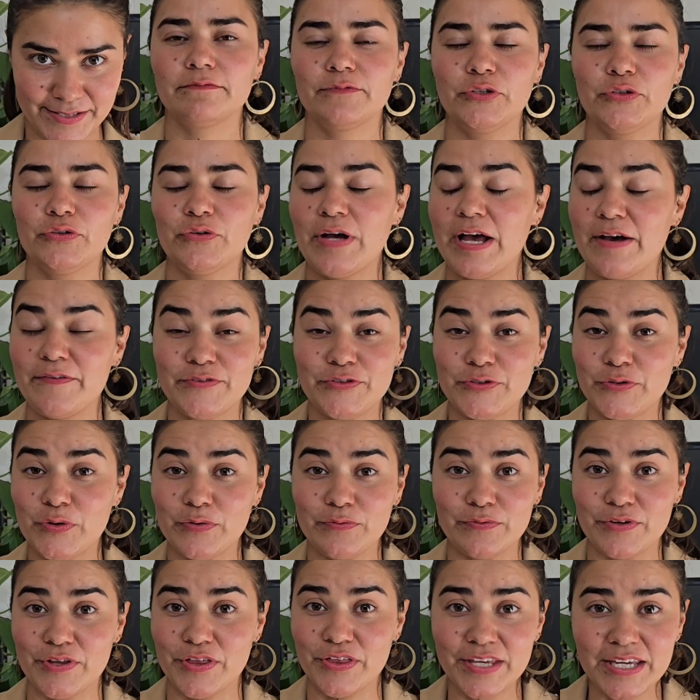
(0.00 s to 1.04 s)
You don't have to
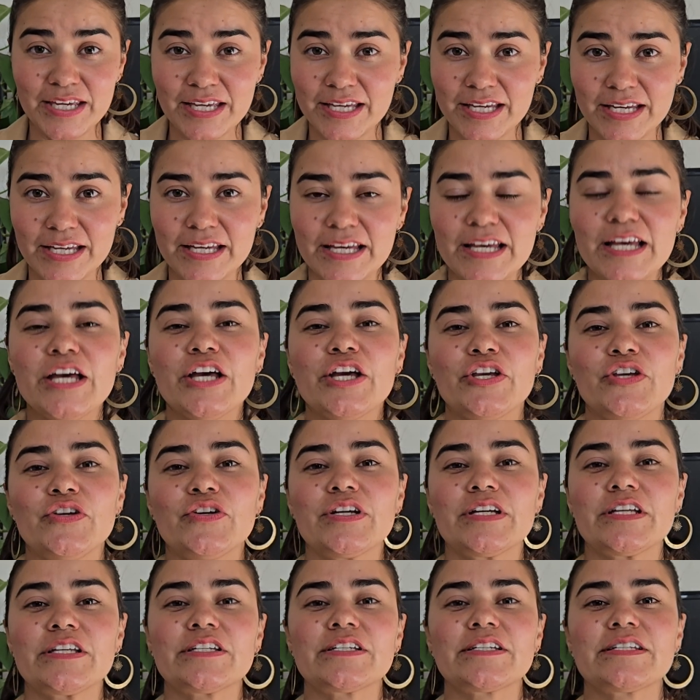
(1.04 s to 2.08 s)
overthink it. You
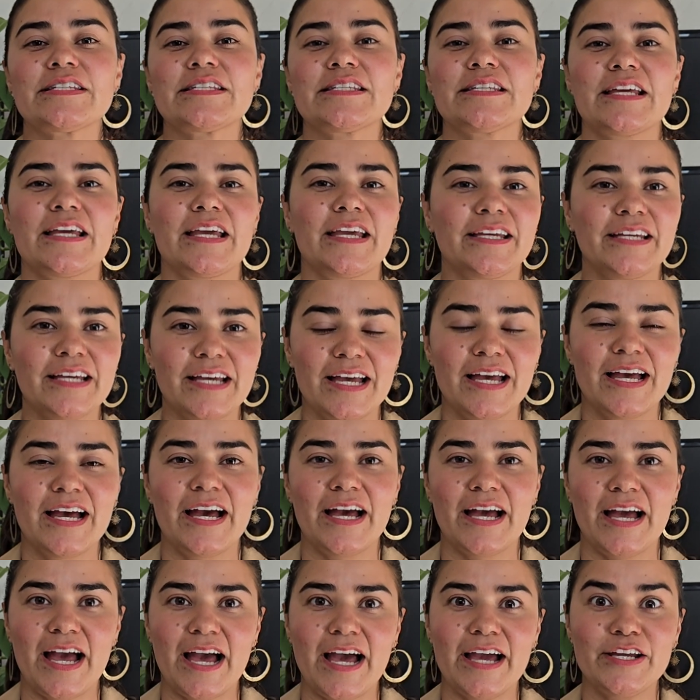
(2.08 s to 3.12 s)
can just say,
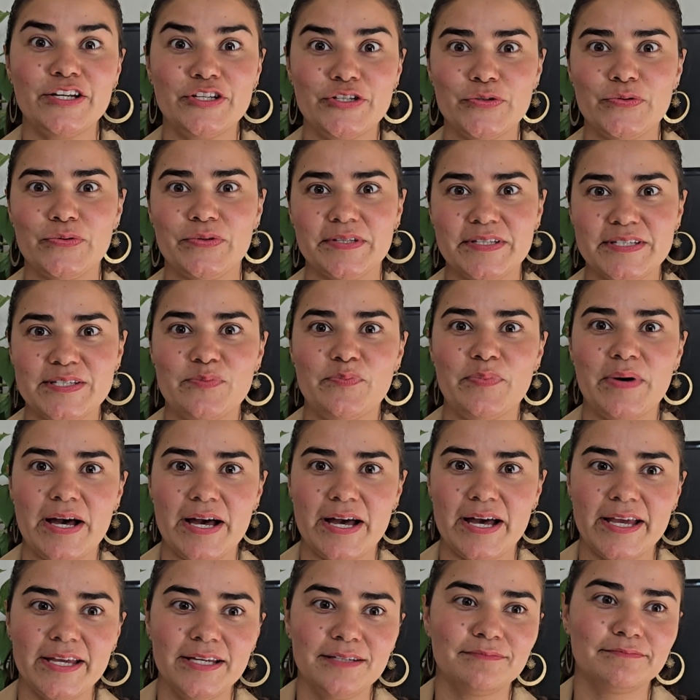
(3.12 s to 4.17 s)
I do this
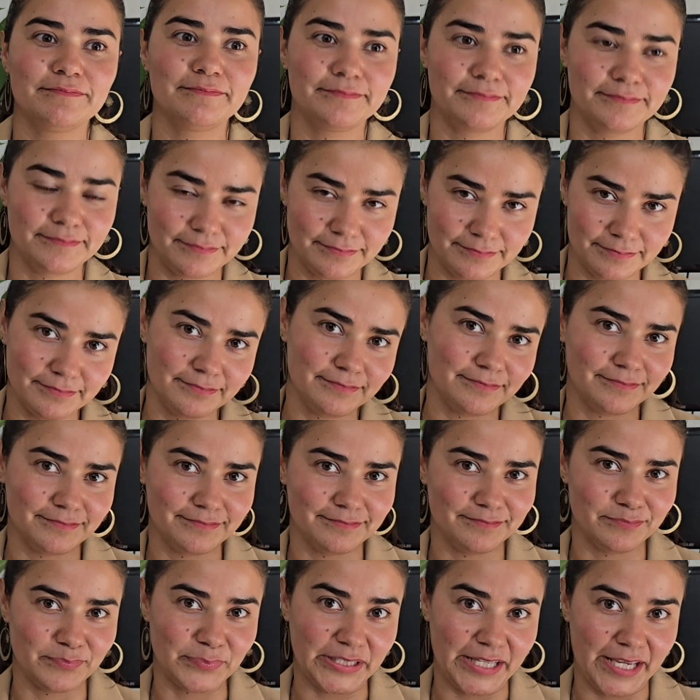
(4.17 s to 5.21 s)
by
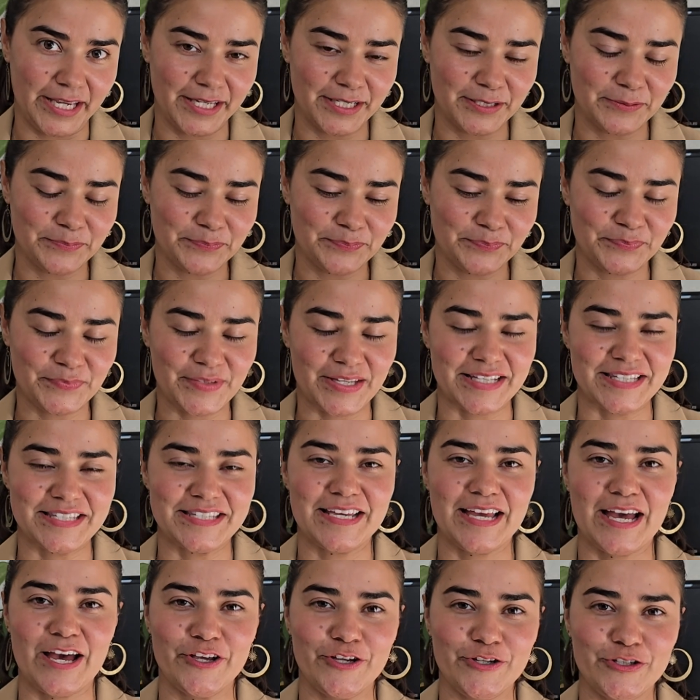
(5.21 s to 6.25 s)
blank, and say
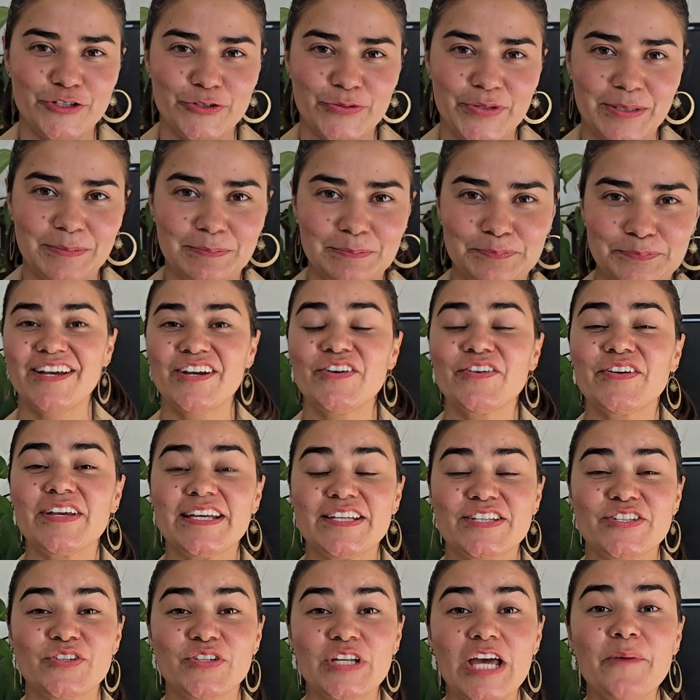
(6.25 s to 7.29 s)
how you do it. Okay,
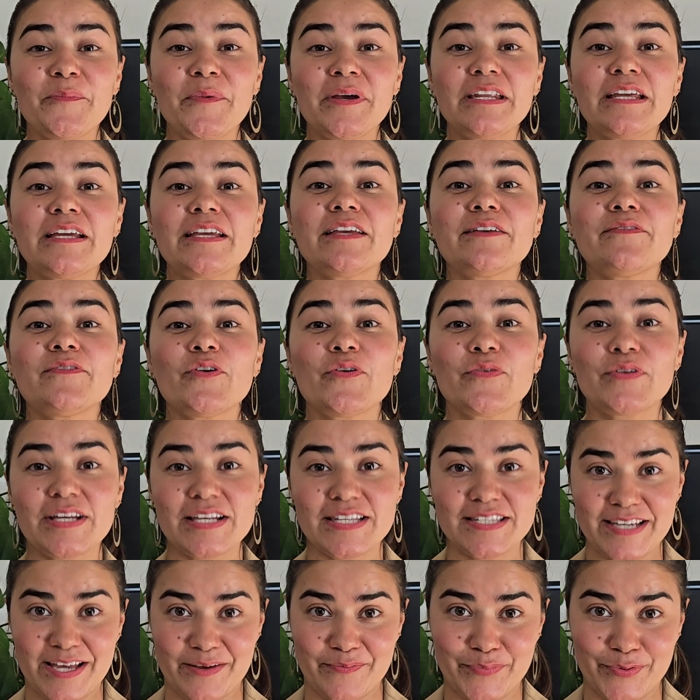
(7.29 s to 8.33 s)
so now I'm gonna give you an
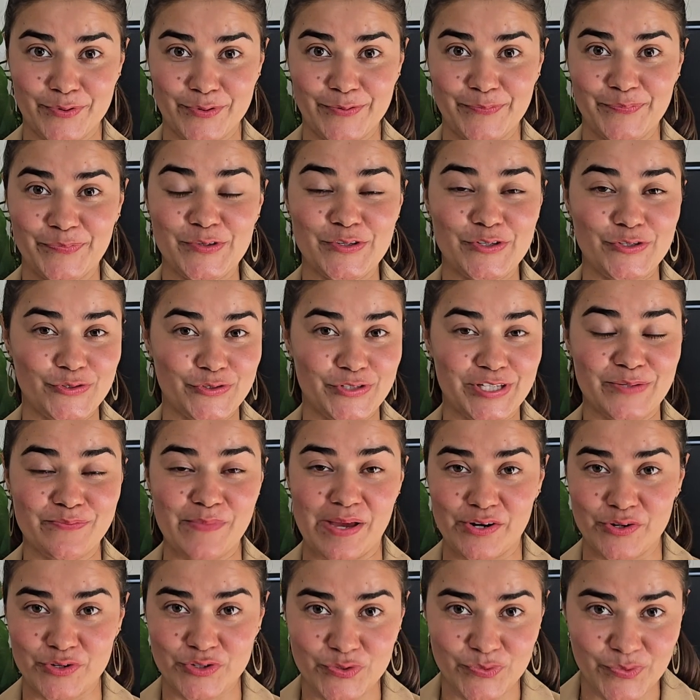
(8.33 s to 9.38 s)
example using
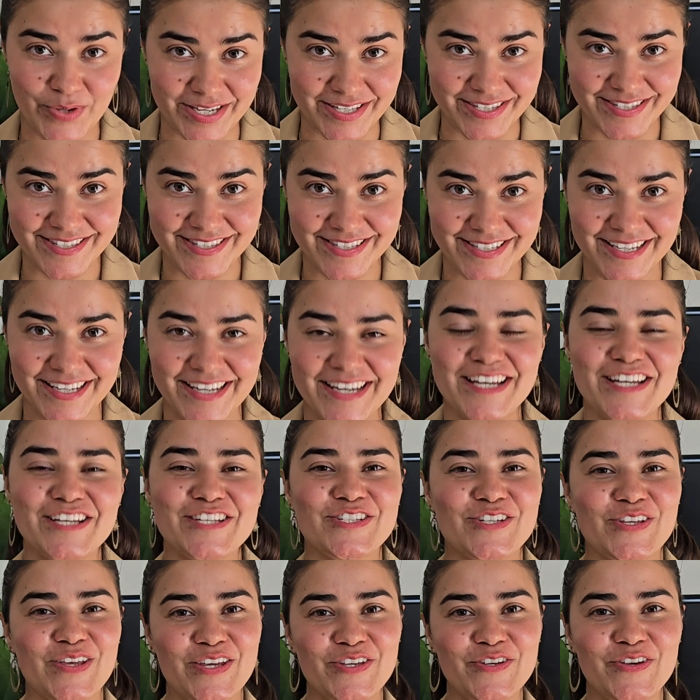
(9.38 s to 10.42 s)
Menos Waste so
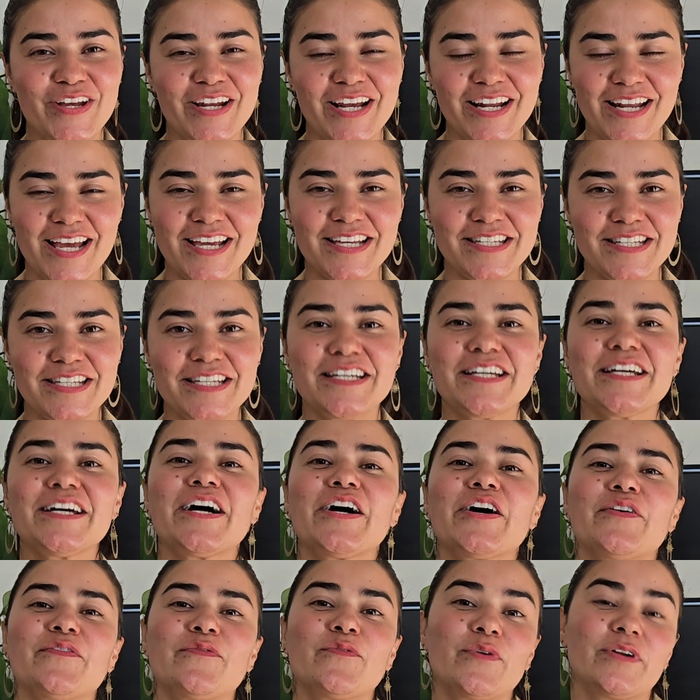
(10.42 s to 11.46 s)
that you get an idea
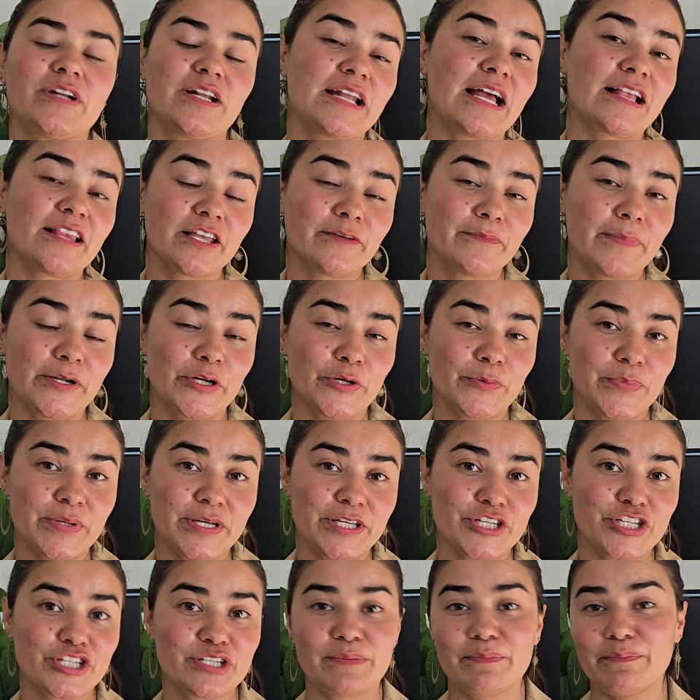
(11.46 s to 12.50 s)
of what an elevator
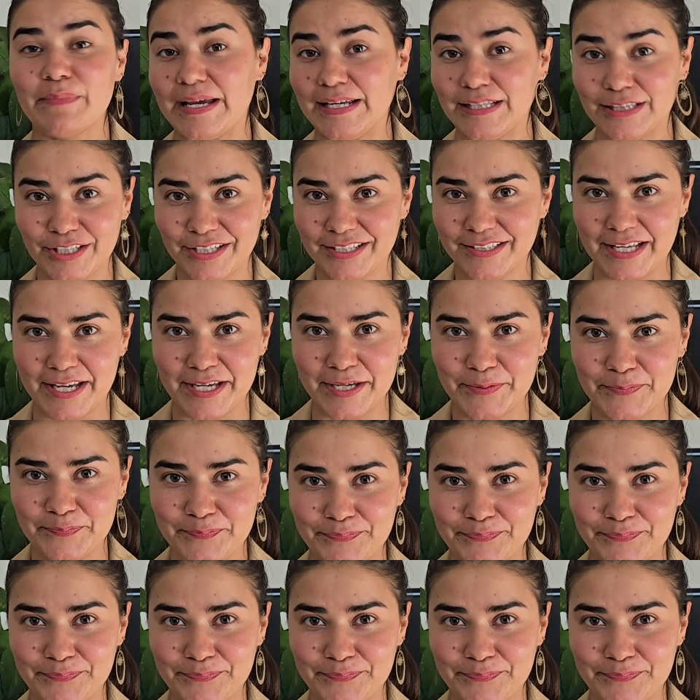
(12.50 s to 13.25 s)
pitch might look like.